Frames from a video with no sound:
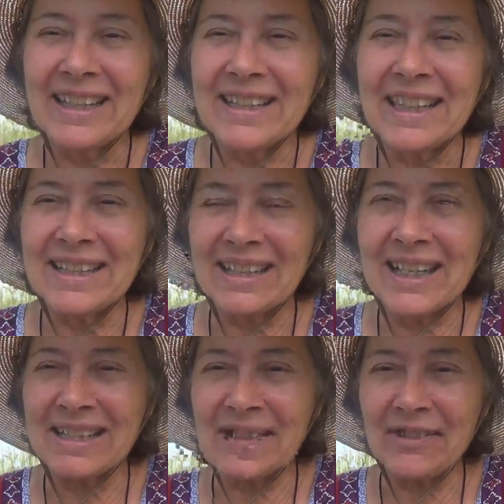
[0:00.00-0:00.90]
It's the
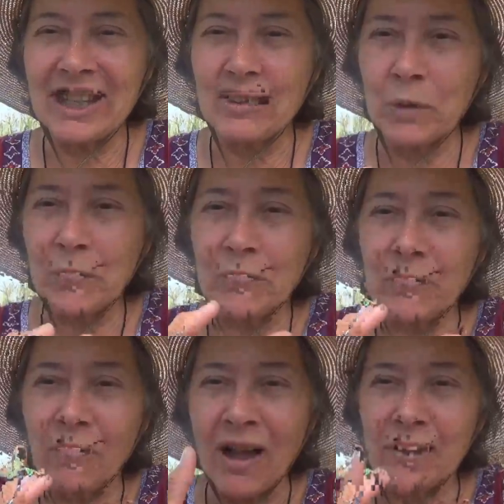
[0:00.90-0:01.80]
kind of thing where
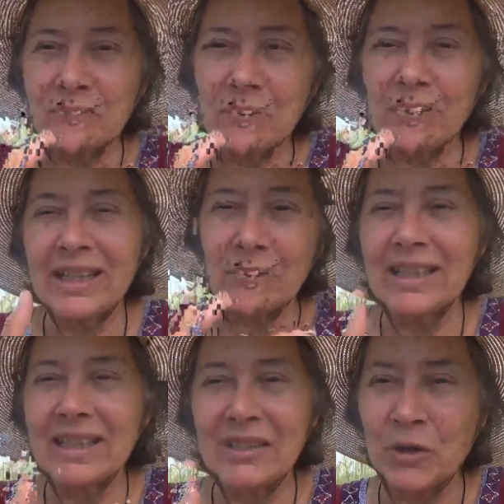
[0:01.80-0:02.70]
the logic
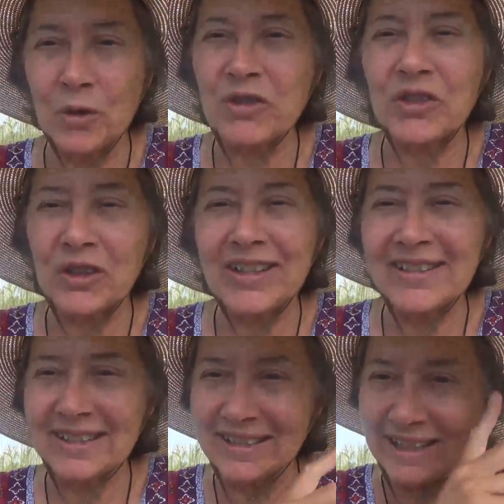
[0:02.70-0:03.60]
short
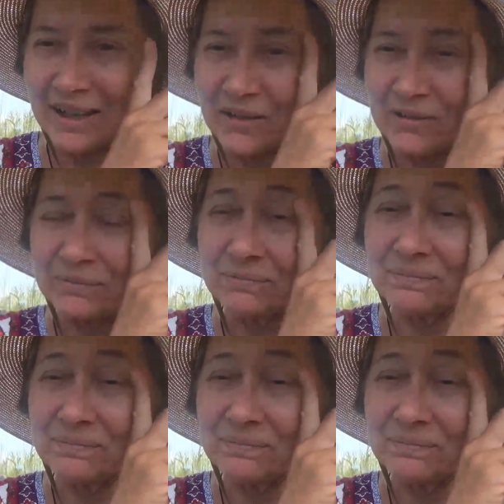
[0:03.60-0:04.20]
circuits itself.